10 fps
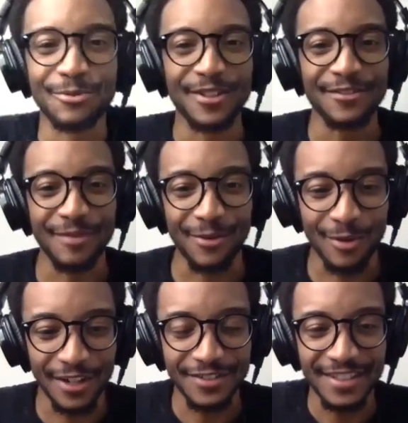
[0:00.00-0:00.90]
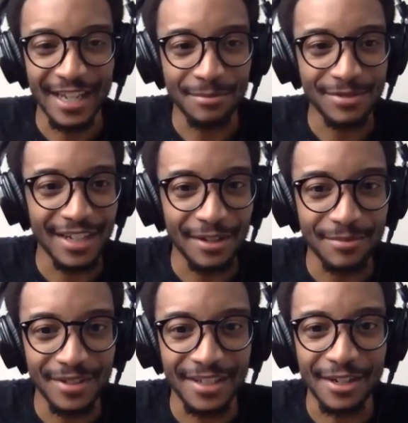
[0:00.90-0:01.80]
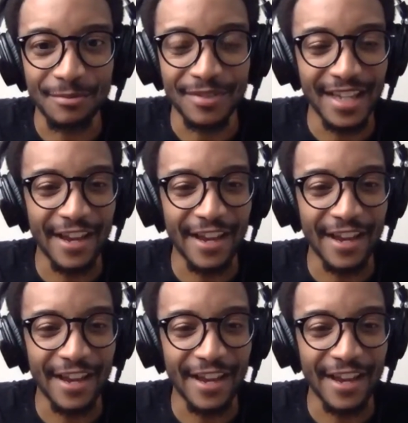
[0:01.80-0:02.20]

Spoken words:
with my wife's laptop.